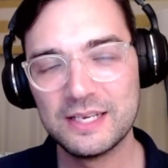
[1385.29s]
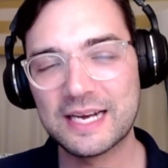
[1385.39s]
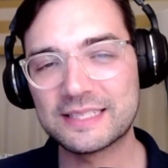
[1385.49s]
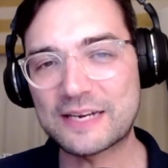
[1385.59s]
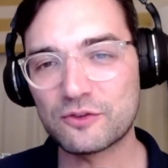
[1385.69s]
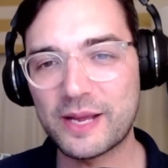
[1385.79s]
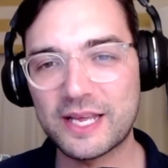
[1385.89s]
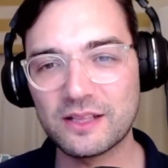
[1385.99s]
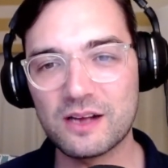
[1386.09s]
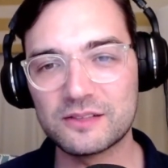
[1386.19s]
And thanks for
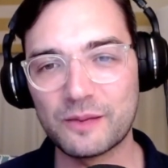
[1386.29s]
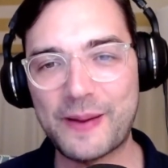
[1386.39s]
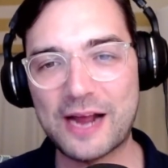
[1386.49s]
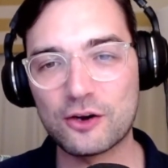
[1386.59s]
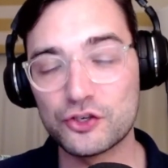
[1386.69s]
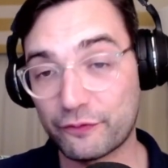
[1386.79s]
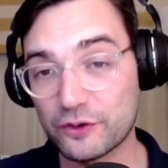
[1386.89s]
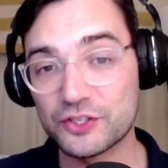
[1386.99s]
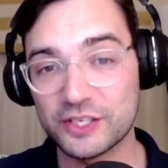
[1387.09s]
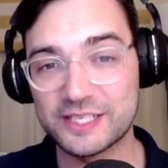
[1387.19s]
making Locked On Packers your
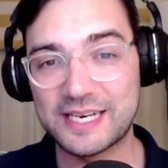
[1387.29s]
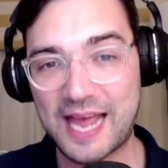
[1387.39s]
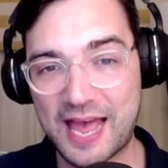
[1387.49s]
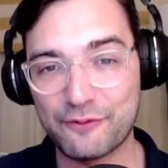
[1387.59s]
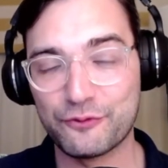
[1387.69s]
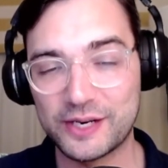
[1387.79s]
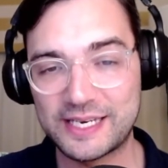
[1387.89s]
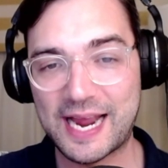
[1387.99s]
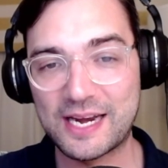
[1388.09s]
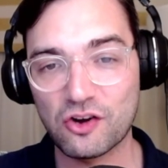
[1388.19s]
first listen every
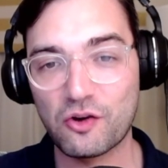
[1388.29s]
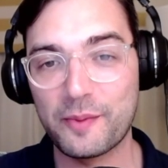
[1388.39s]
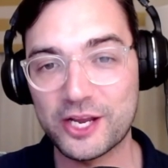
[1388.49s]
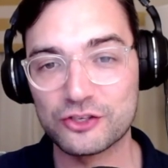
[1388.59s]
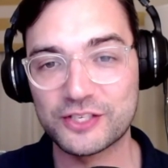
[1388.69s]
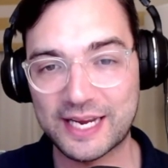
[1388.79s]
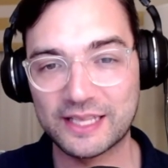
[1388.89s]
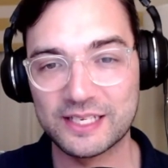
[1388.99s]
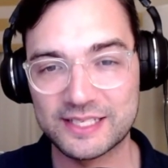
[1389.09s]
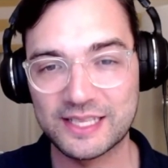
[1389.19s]
day. Now go make your
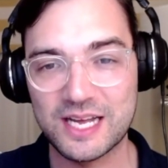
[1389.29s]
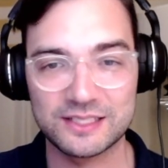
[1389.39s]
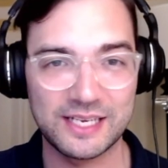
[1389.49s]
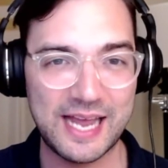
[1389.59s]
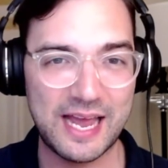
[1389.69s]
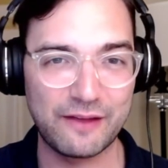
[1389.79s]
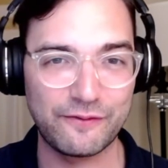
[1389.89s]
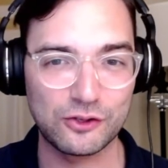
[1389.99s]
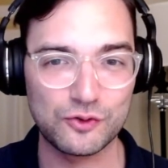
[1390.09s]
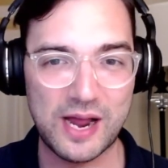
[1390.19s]
second listen, Locked On
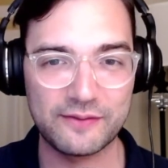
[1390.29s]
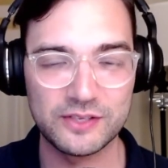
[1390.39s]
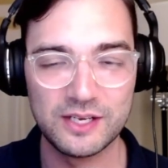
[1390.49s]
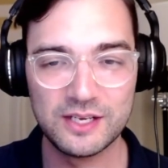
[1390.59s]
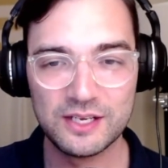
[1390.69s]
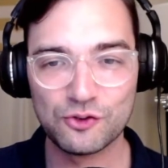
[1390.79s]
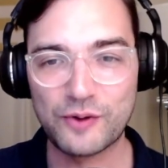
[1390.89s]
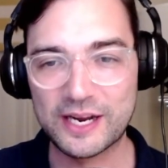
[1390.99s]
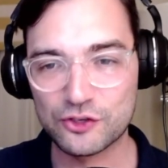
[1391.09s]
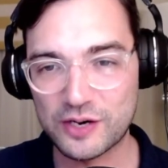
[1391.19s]
NFL Draft.
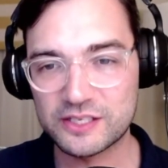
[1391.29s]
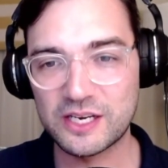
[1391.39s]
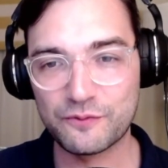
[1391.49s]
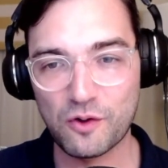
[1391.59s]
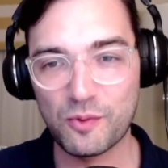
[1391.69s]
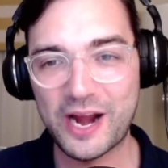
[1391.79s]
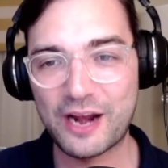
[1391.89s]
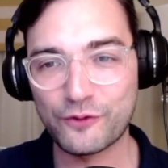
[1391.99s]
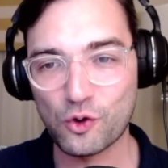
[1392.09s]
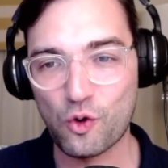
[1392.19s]
Ryan Tracy and former
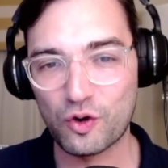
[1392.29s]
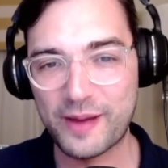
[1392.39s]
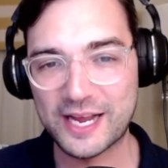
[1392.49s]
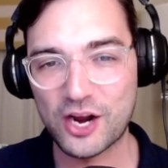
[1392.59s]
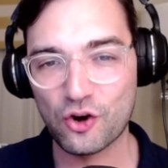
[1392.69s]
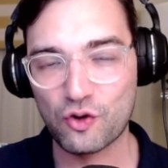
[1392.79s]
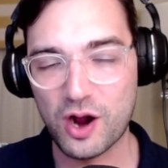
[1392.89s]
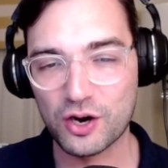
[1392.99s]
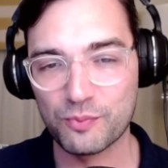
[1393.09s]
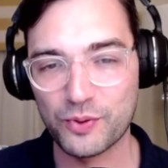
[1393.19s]
NFL cornerback Eric
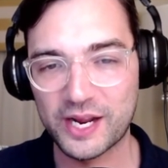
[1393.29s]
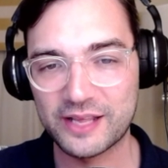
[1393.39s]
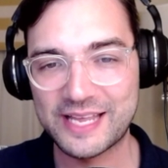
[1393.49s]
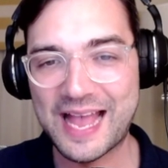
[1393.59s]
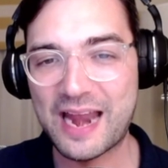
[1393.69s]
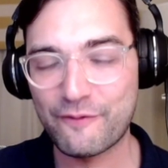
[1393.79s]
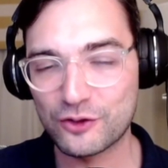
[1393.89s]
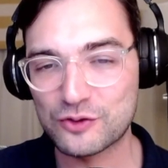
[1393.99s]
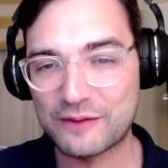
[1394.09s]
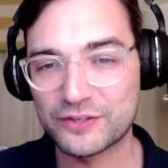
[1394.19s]
Crocker bring the NFL
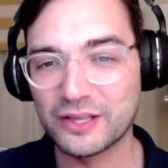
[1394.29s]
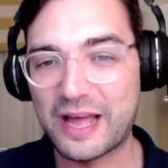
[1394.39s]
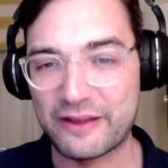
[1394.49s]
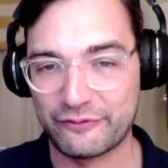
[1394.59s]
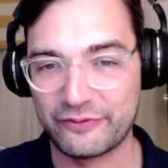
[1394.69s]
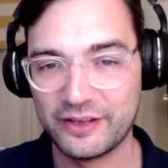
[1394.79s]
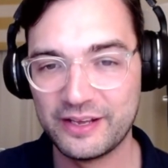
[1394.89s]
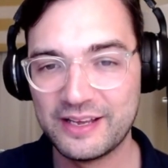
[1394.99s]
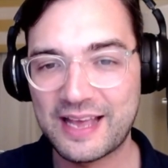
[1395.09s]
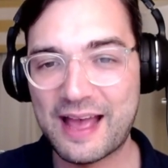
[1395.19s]
Draft to life
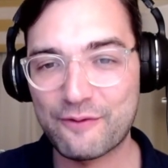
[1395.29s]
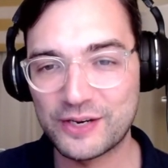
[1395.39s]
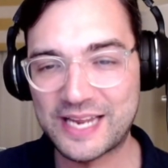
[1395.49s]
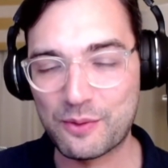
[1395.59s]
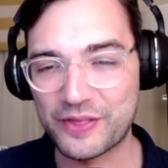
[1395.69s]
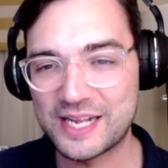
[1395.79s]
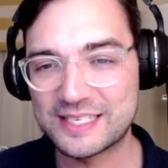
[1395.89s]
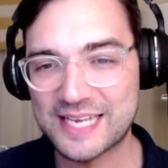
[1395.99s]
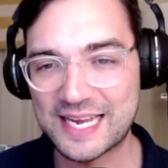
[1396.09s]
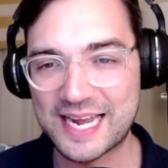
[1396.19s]
every day with
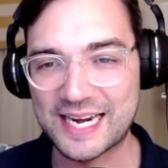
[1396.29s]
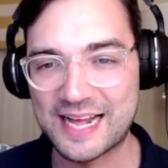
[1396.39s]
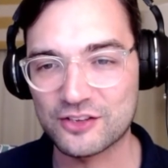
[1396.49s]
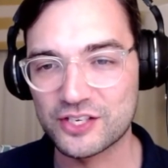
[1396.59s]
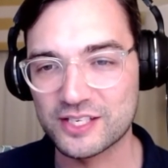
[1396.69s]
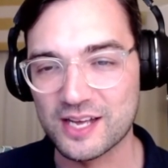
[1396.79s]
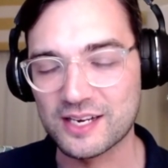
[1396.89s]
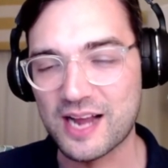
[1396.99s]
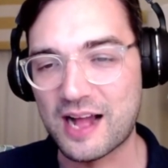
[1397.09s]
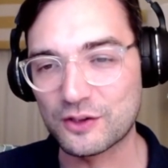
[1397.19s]
insight and analysis on
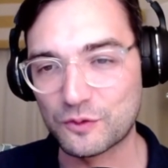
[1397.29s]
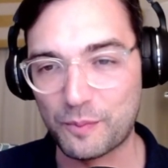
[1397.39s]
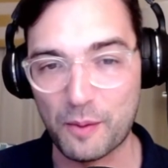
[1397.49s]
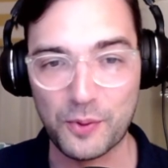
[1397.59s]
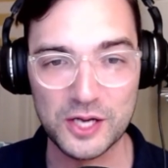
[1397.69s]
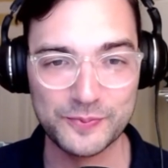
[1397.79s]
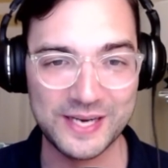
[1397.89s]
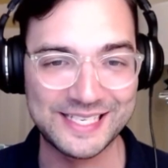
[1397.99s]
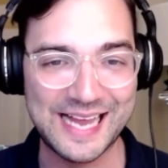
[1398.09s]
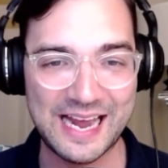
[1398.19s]
college football
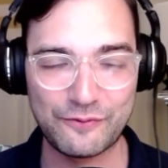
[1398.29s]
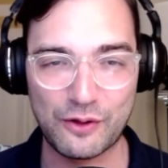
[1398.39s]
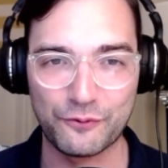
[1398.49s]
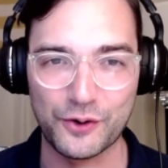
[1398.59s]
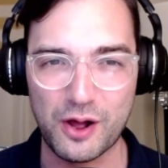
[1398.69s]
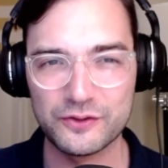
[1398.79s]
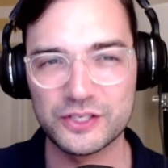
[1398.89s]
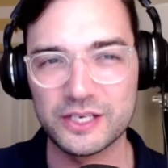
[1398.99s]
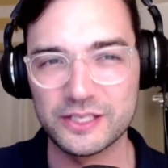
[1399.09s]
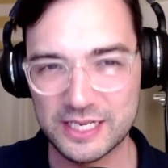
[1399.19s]
prospects and NFL front
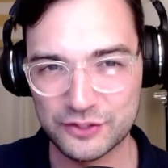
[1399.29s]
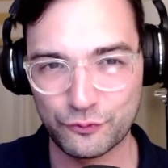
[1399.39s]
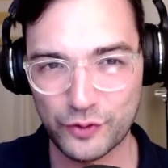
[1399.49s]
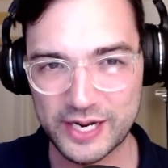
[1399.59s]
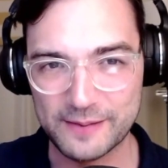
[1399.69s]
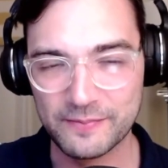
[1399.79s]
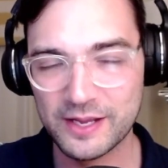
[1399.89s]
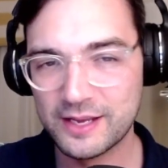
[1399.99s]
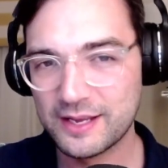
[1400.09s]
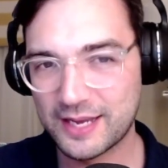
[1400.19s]
offices. It's free
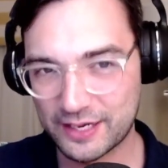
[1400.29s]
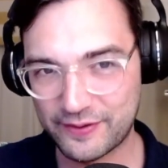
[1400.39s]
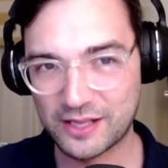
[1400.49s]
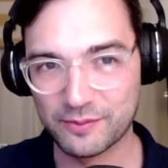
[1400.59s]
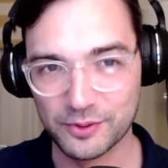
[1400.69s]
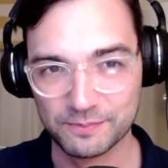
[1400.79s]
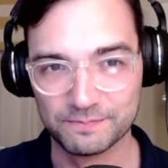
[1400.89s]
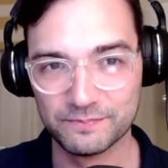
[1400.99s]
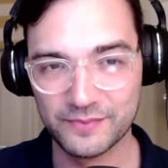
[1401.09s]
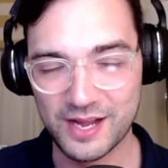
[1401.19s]
and available
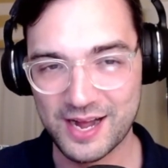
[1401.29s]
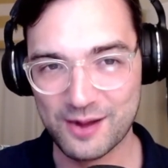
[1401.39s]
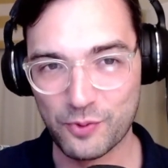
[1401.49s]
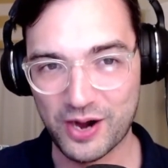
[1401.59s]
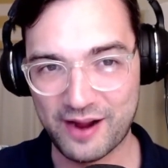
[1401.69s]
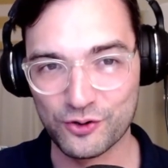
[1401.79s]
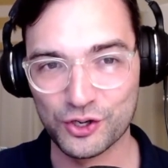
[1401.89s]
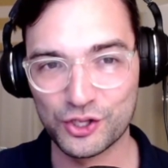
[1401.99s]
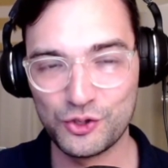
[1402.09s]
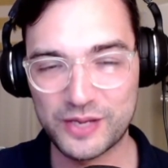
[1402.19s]
wherever
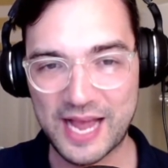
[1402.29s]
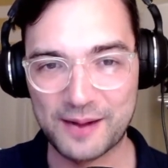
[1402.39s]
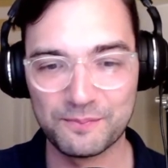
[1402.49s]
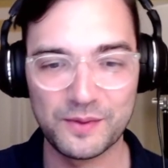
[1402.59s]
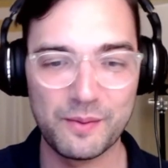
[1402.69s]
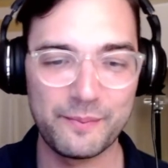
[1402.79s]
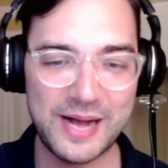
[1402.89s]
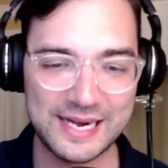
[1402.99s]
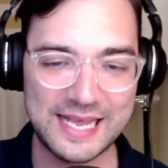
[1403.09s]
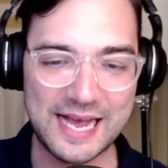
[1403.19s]
you get
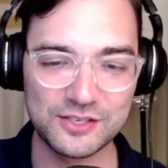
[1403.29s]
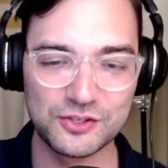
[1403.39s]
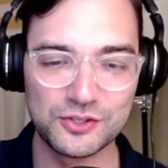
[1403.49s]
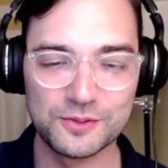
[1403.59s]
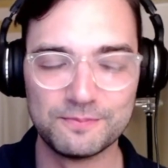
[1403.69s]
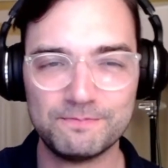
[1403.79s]
podcasts.